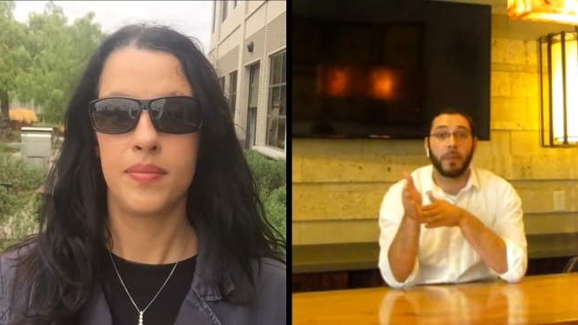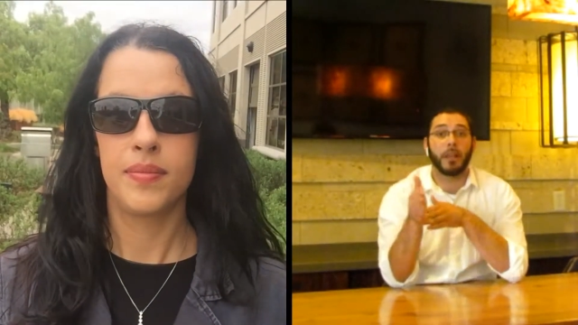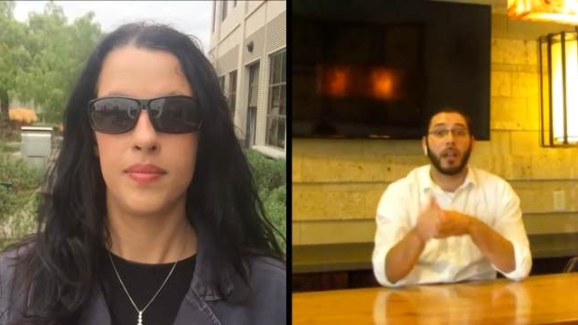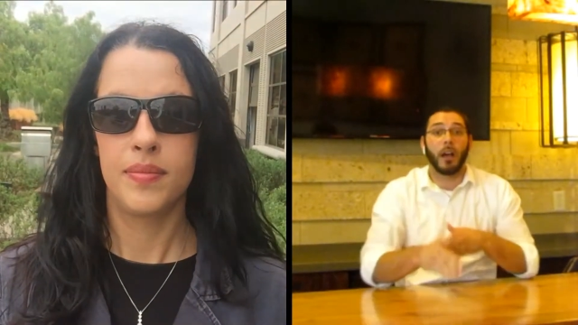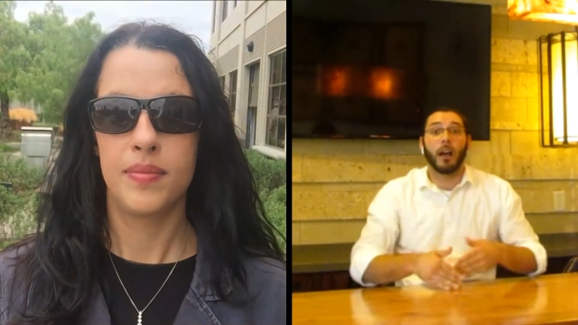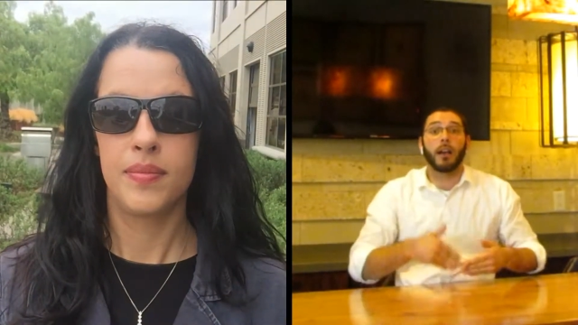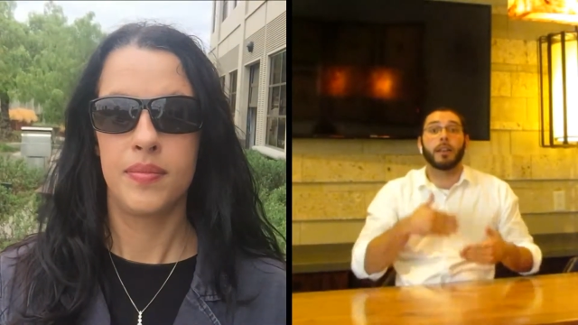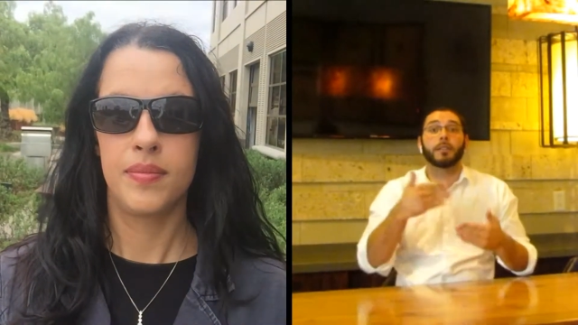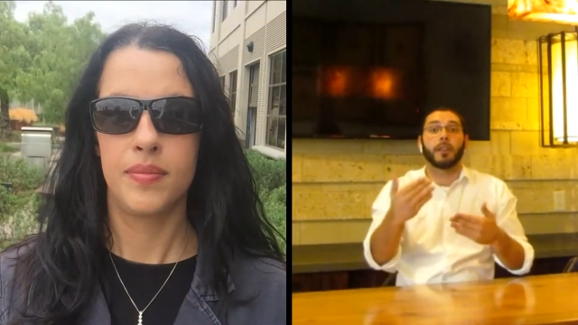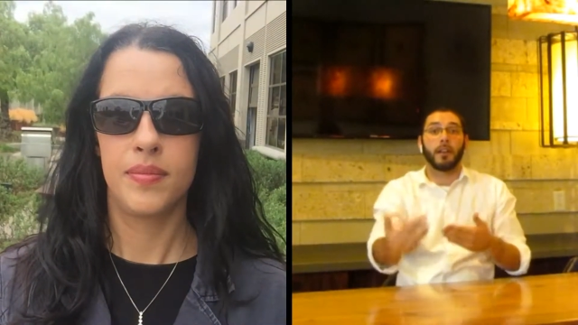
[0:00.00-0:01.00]

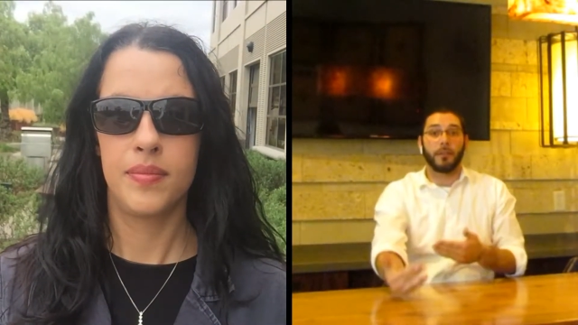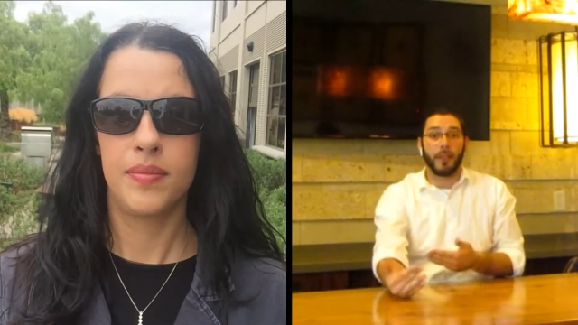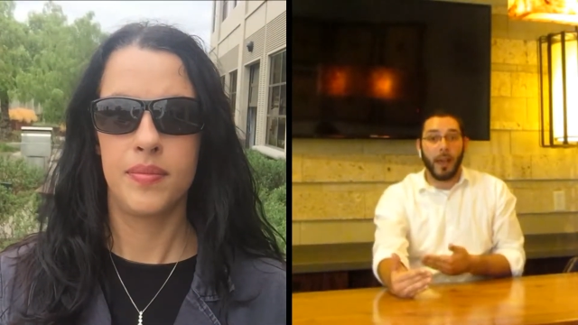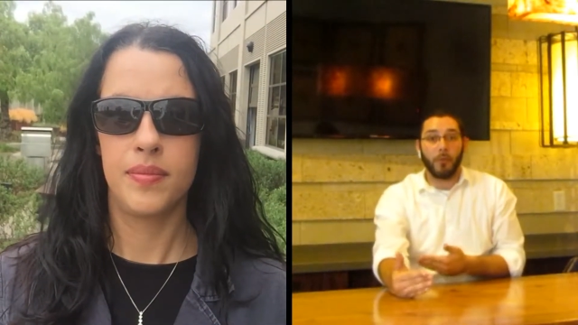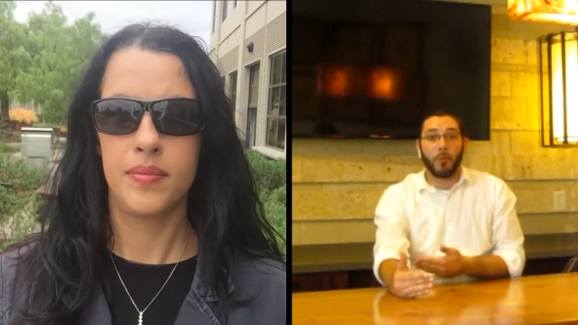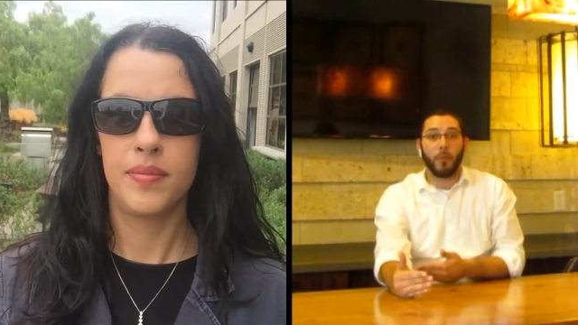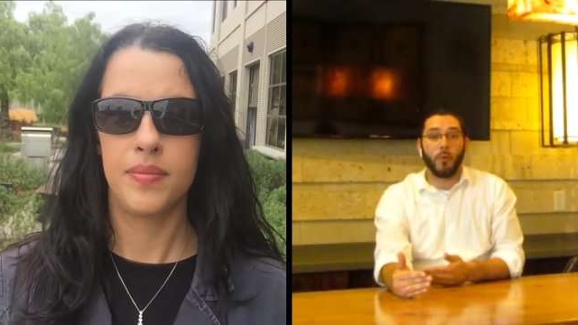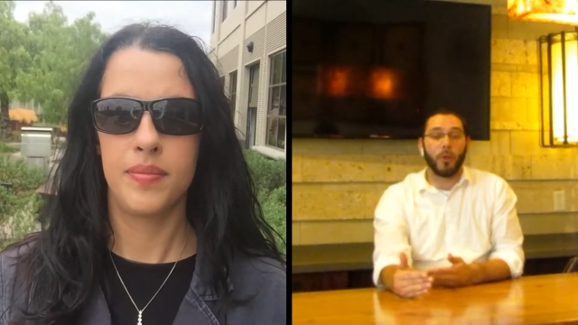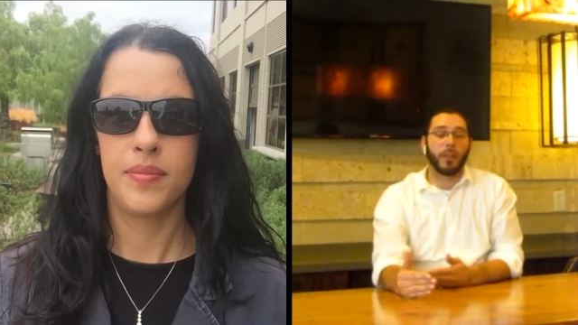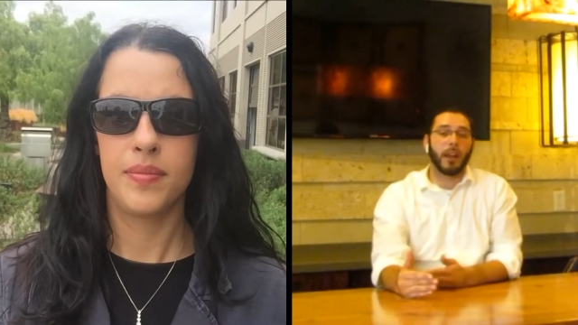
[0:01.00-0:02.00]
Speaker 1: because of that
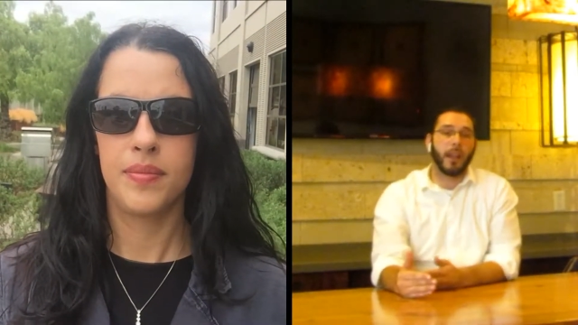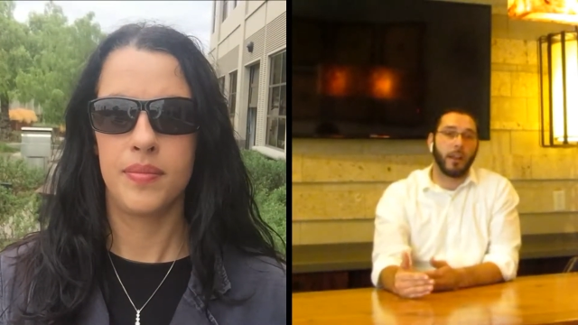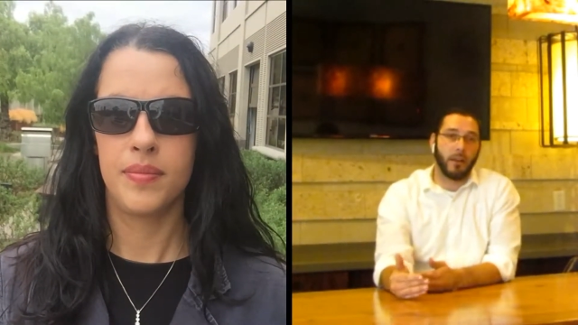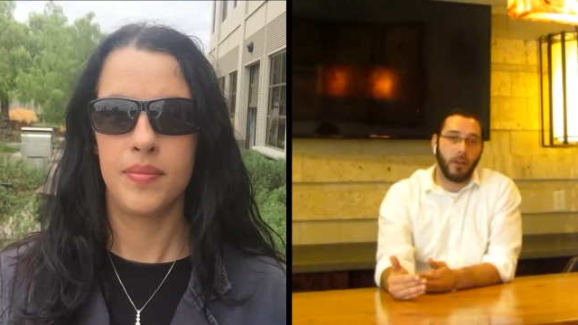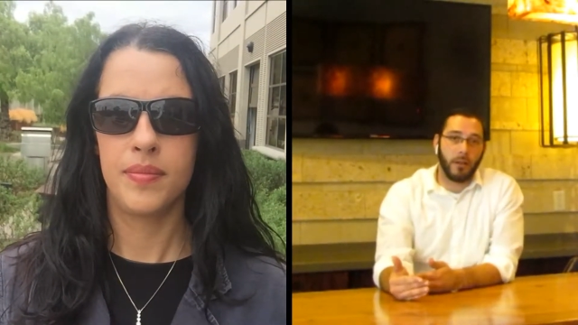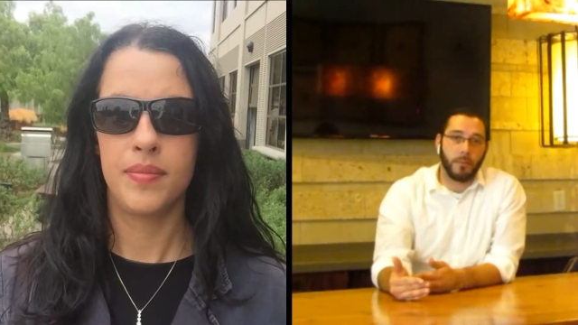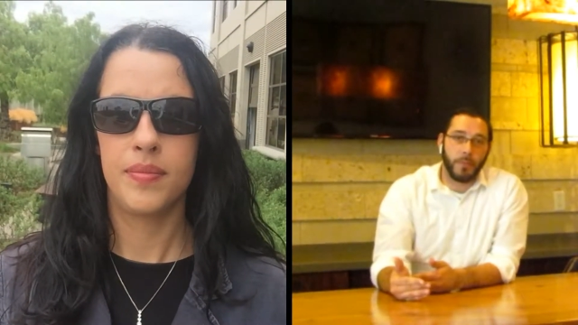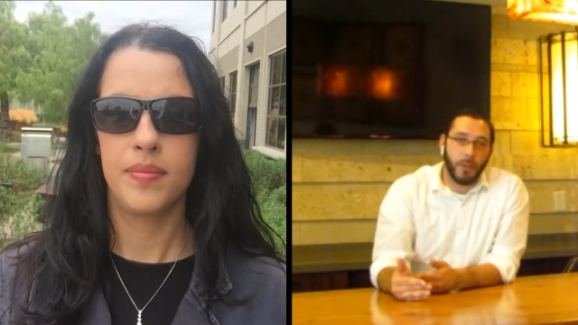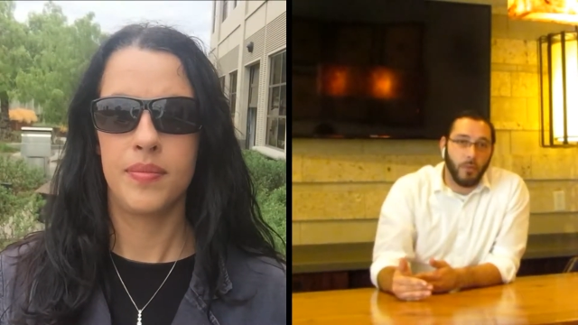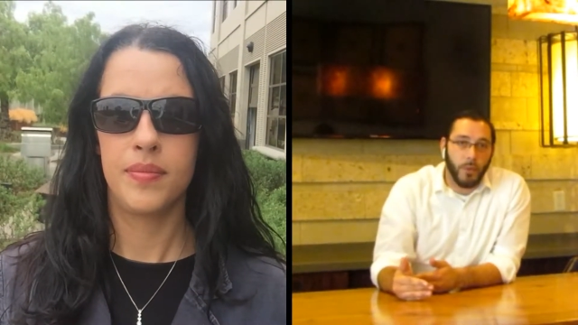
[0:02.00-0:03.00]
rapport that I had already
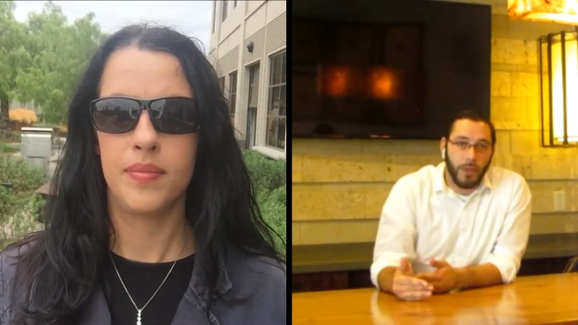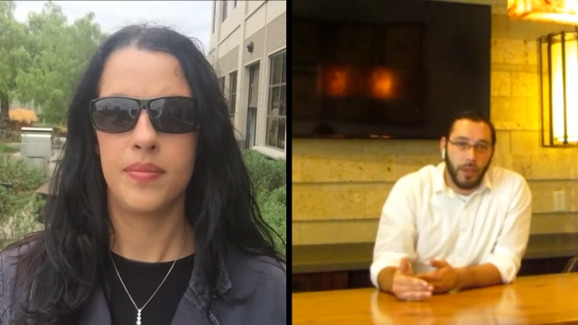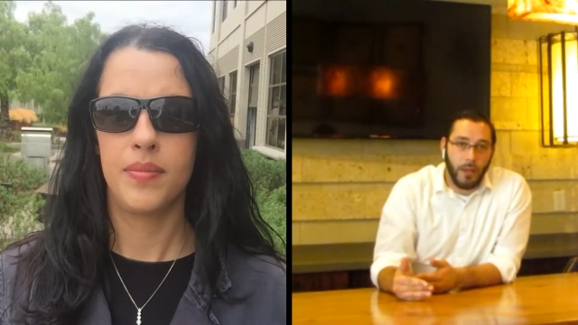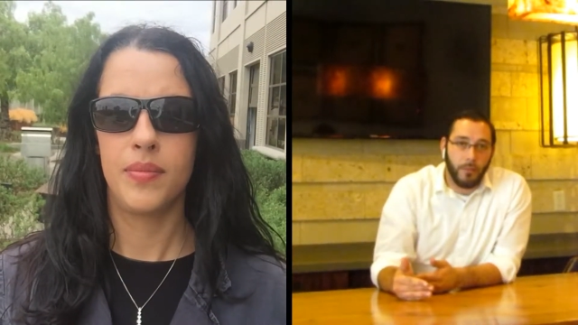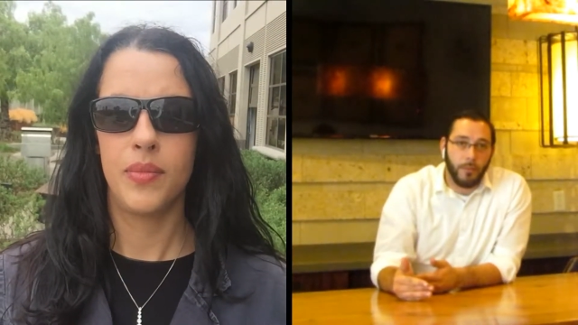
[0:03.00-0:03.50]
built with them.